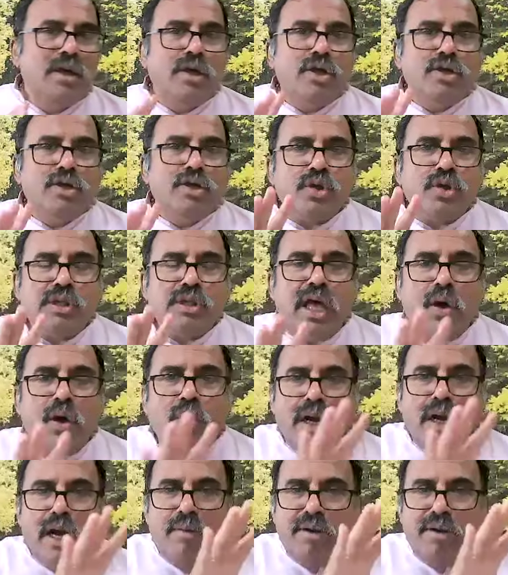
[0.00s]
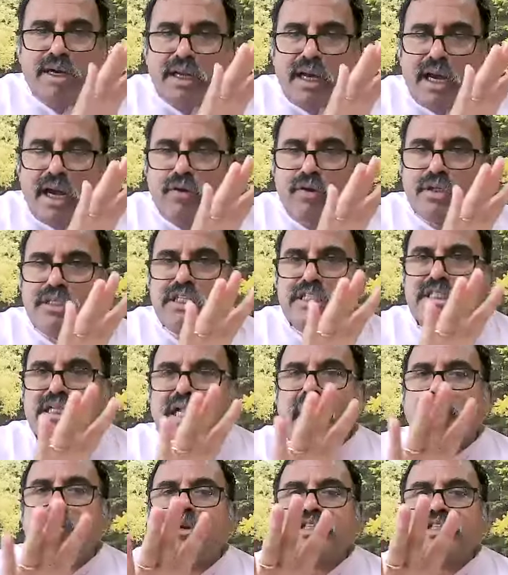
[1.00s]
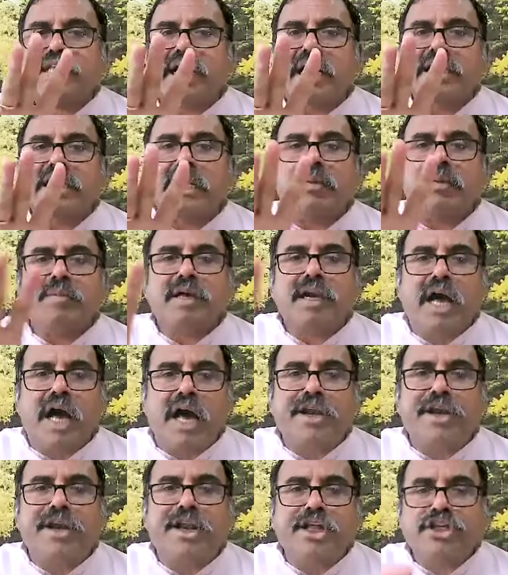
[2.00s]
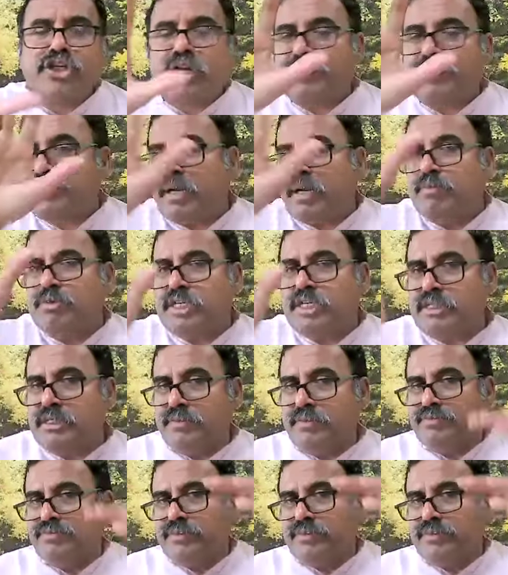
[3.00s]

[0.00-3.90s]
So now coming, I have described the Sanatana architecture of scriptures,